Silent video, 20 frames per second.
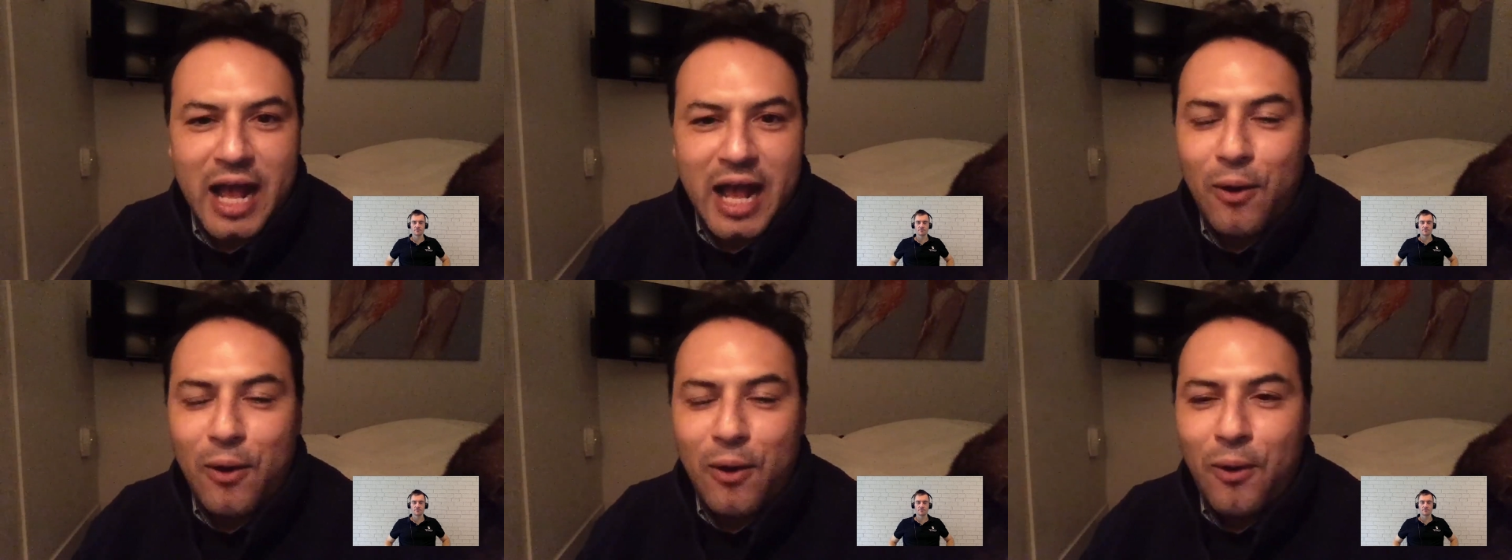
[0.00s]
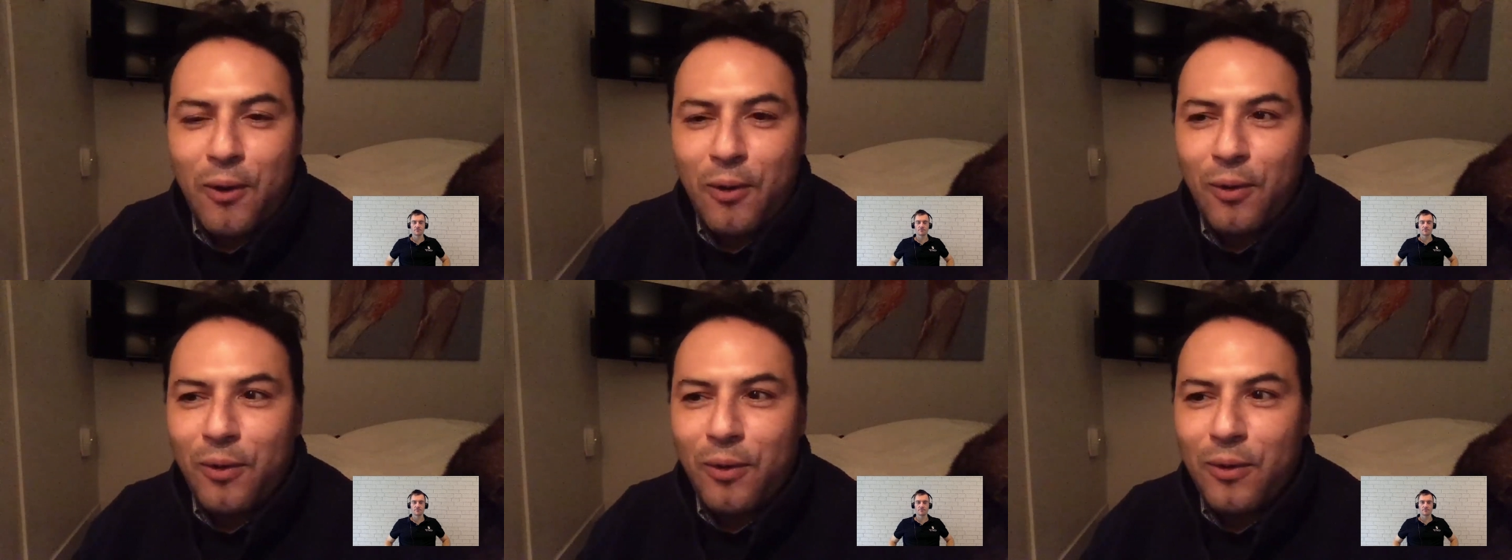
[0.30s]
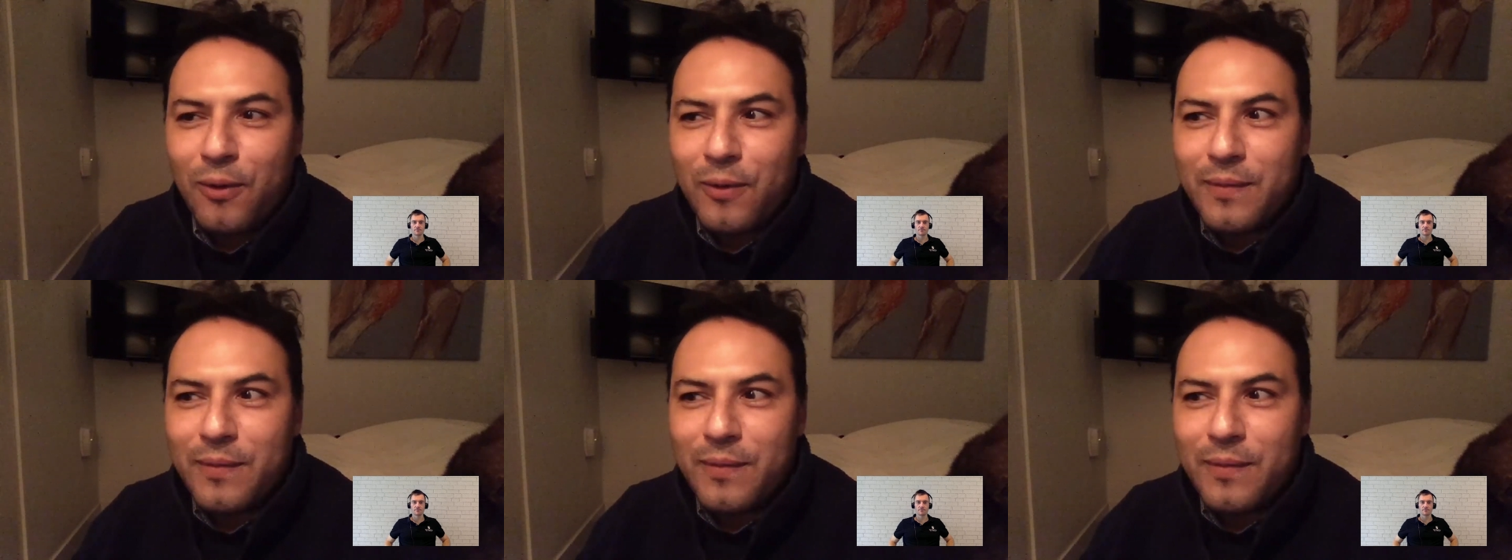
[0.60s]

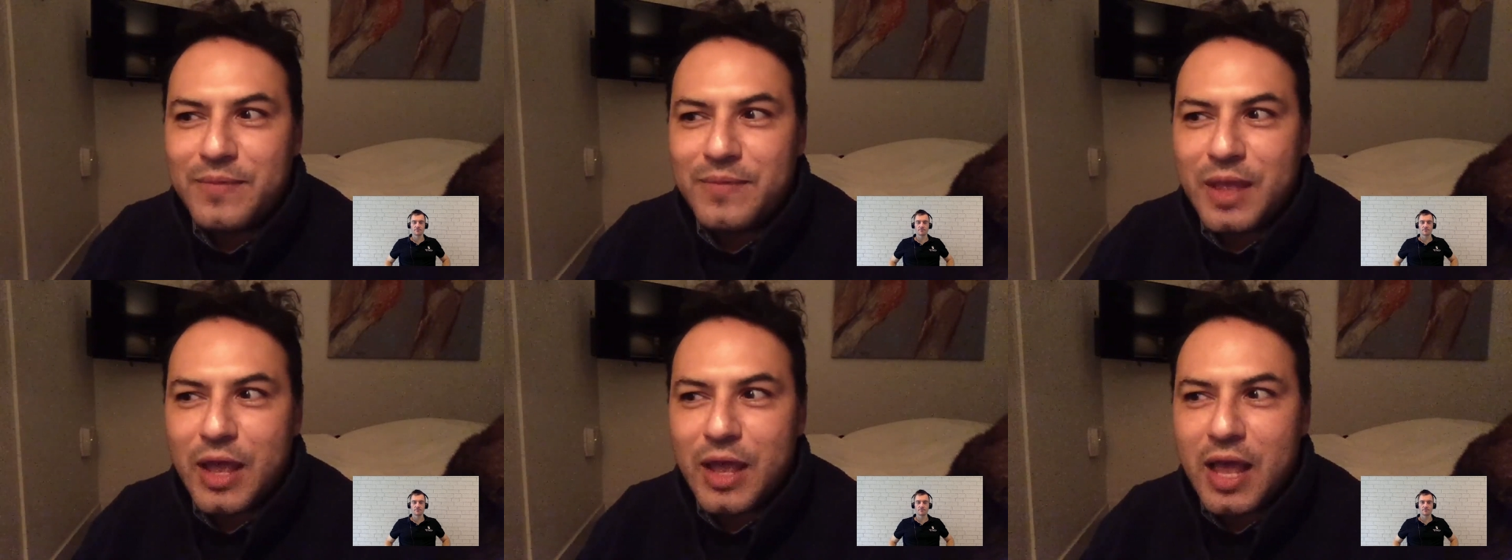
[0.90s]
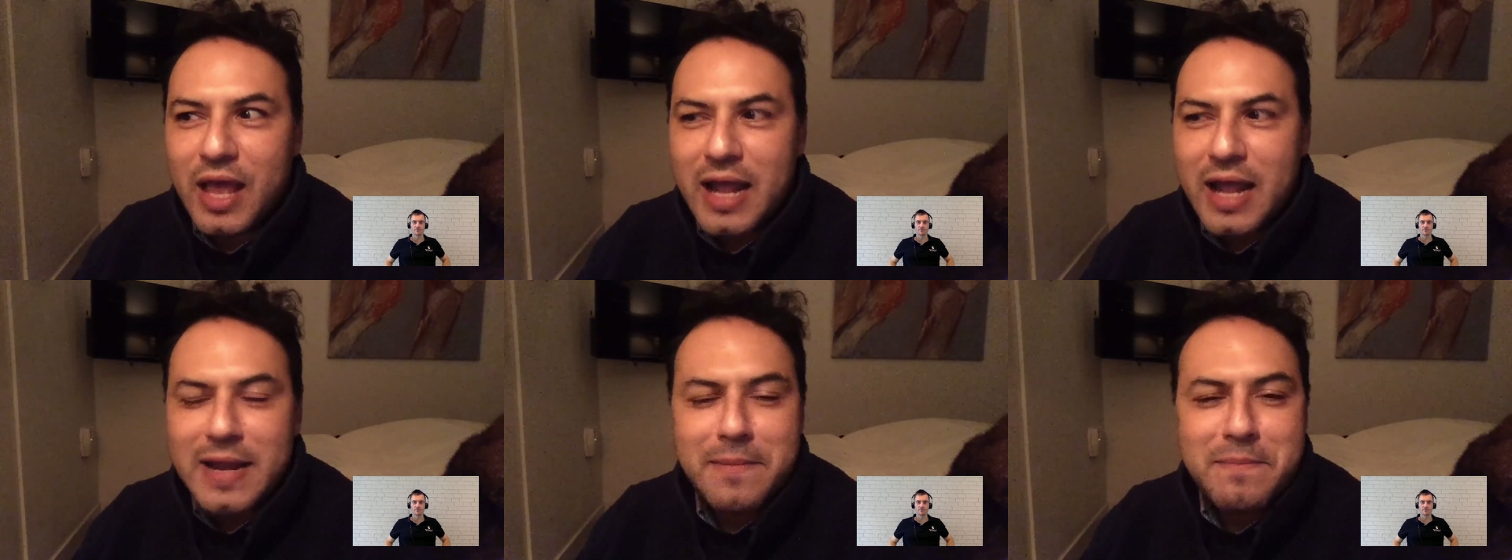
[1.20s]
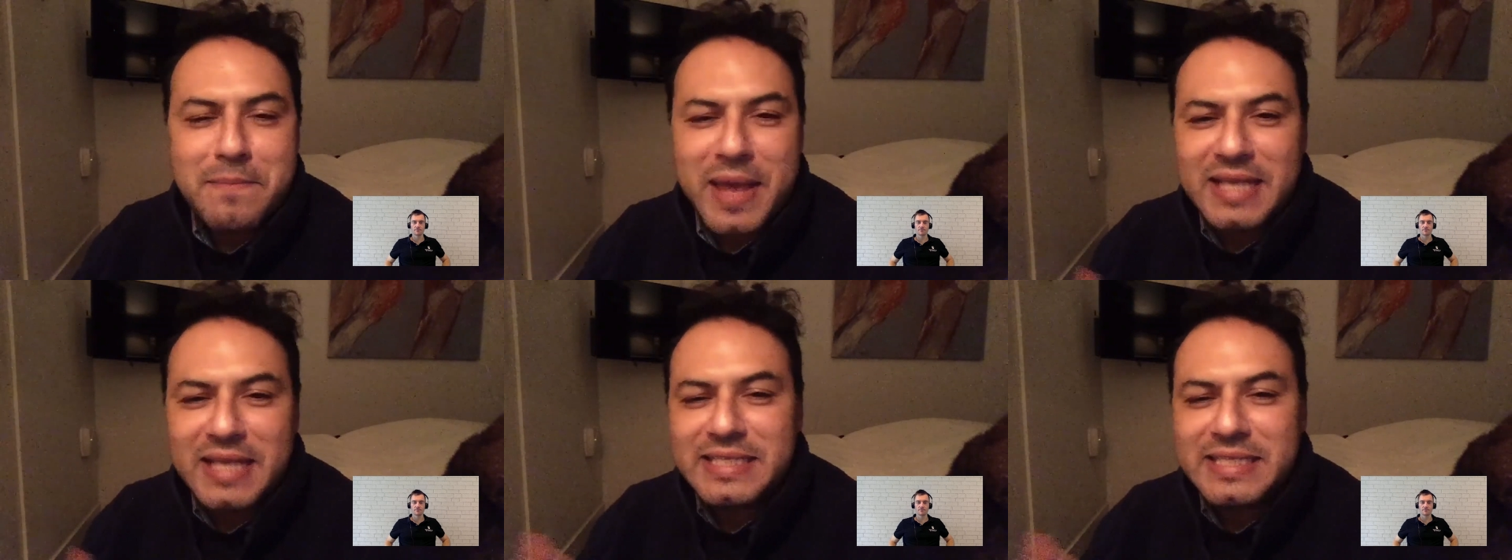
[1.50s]
an
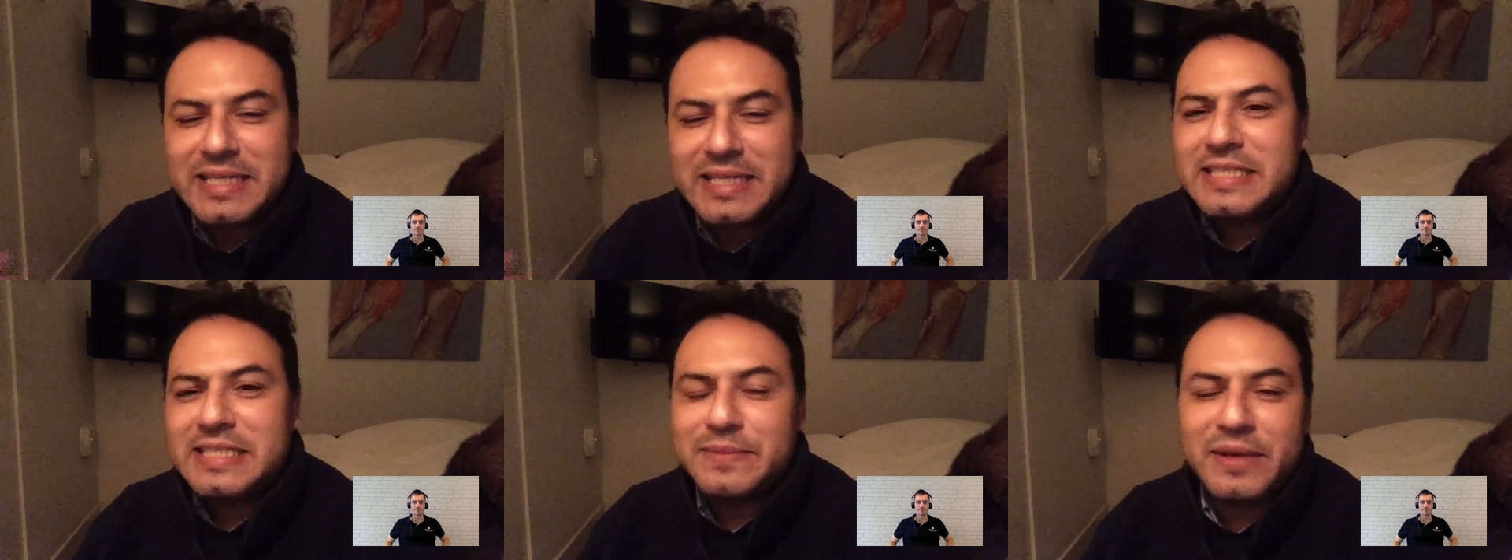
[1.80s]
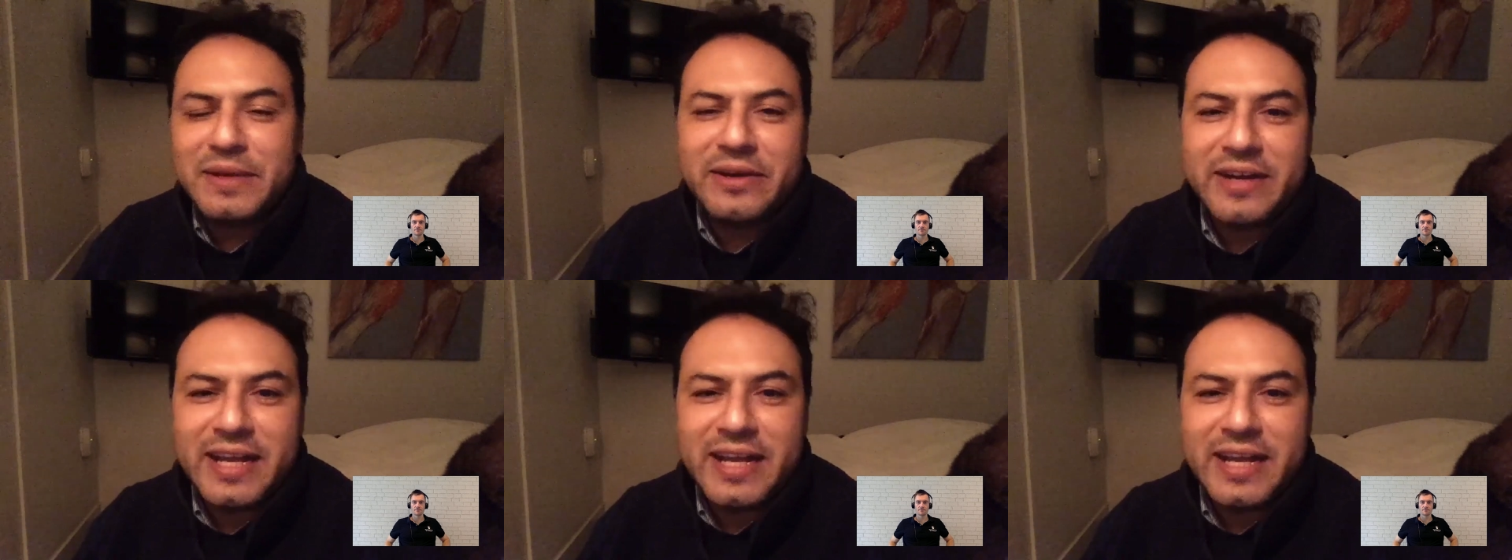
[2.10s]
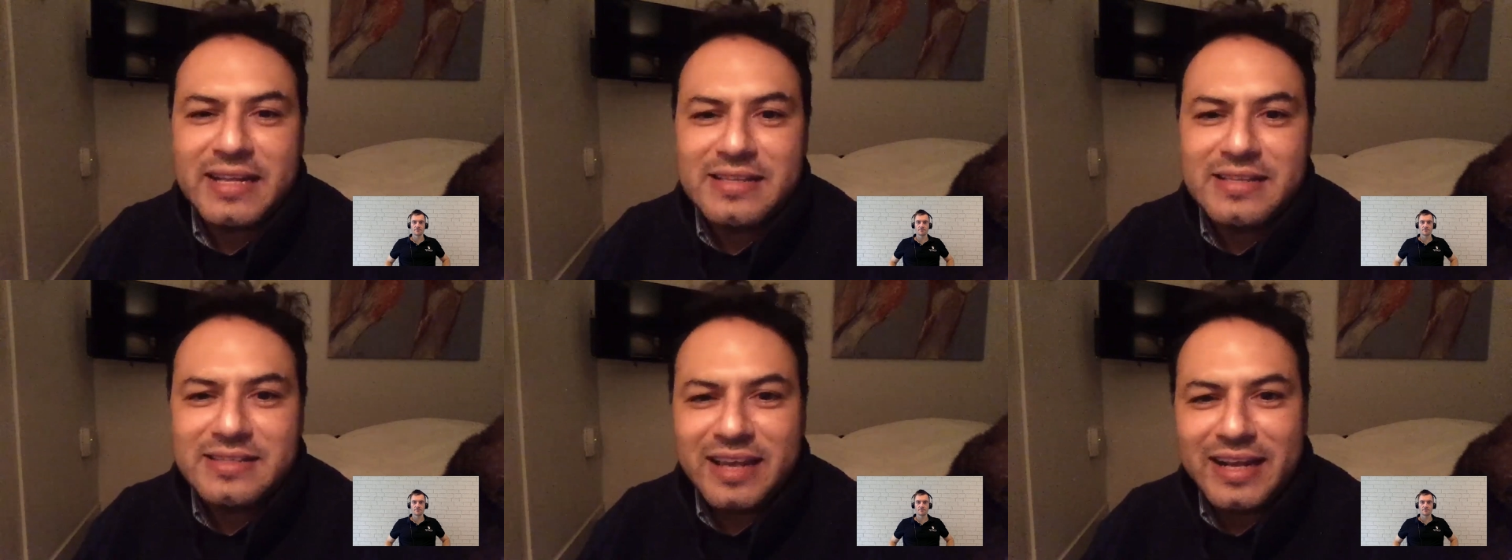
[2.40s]
amazing
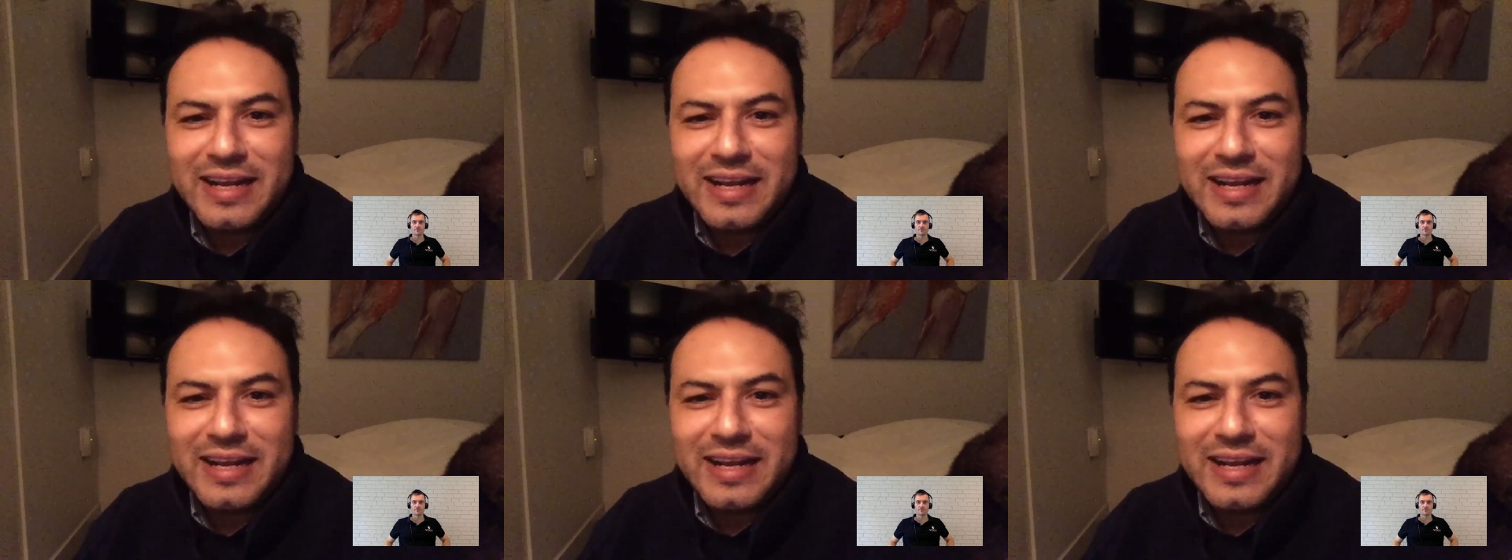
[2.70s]
experience.